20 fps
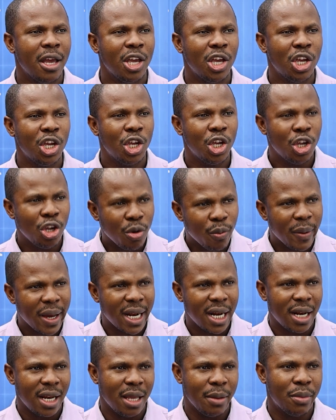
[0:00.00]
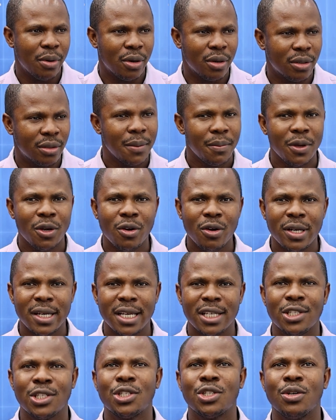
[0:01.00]
human labor, because
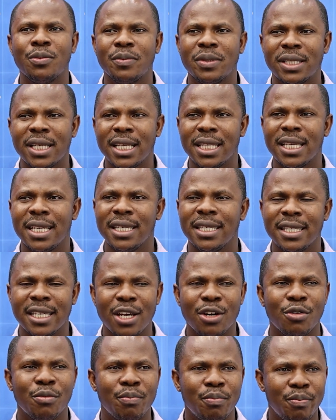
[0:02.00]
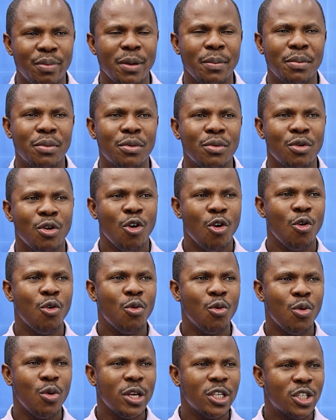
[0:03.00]
there's some certain set of people
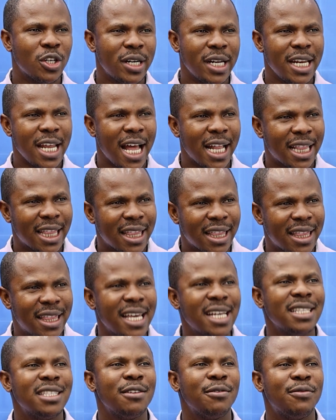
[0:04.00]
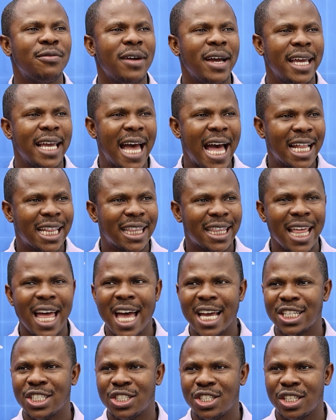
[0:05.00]
who is already identified,
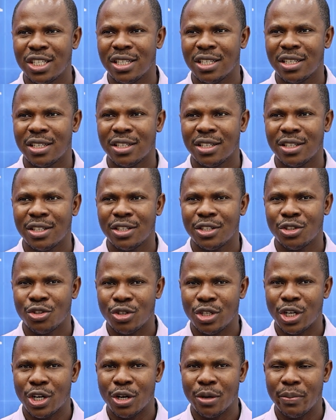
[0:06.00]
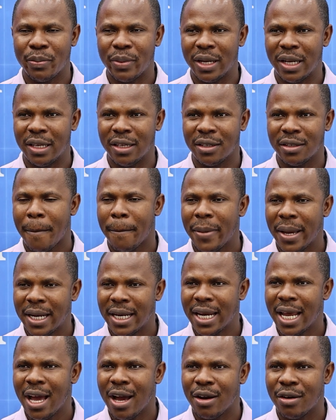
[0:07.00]
attached to the company. But
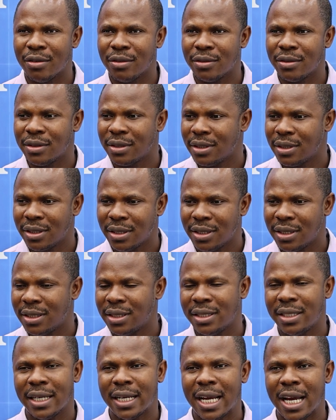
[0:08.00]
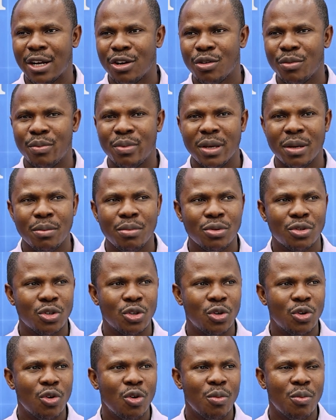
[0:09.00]
now, they cannot be able
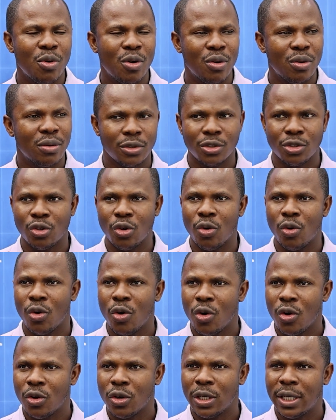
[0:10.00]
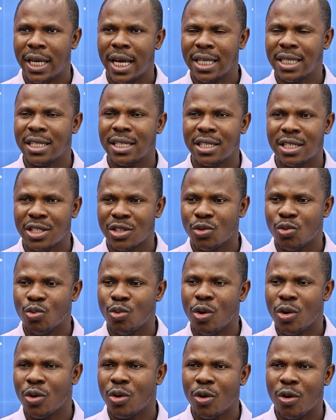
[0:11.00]
to know more. So that is
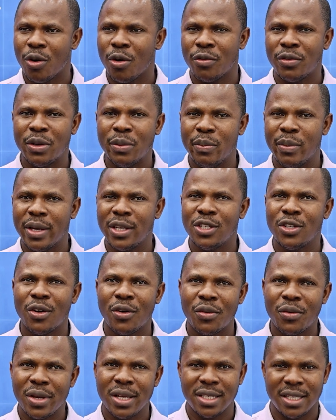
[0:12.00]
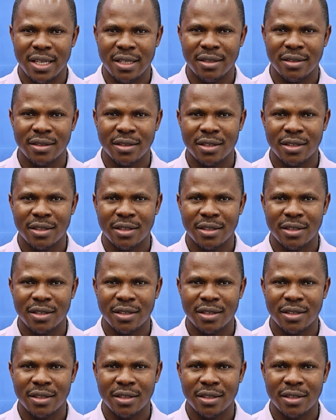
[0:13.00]
one of the major reasons